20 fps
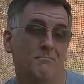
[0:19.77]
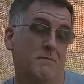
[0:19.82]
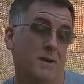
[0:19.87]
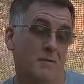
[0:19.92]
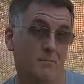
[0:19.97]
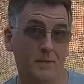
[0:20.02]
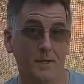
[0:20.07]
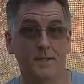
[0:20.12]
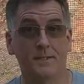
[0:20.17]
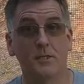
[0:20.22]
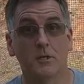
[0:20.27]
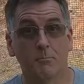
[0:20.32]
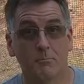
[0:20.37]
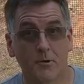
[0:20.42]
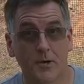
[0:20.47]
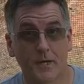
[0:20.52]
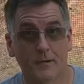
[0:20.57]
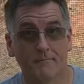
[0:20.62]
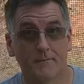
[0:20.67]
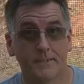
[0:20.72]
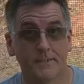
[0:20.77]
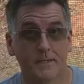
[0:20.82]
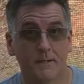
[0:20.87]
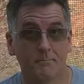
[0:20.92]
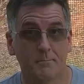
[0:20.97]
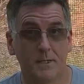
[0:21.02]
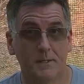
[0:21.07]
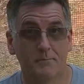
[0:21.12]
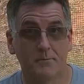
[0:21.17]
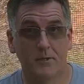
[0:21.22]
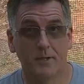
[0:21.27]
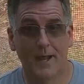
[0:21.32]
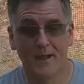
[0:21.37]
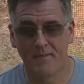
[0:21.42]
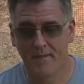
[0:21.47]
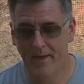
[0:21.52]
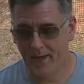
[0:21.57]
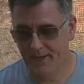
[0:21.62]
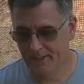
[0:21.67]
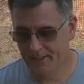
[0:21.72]
might be a deal breaker for some people, and
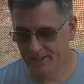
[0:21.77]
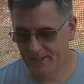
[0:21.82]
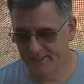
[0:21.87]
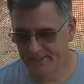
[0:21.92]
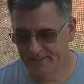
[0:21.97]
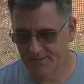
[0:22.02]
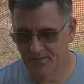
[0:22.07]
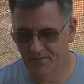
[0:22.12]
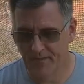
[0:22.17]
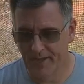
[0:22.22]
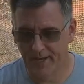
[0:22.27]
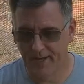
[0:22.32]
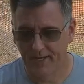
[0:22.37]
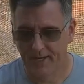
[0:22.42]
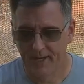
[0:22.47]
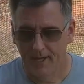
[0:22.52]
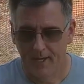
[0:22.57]
that is that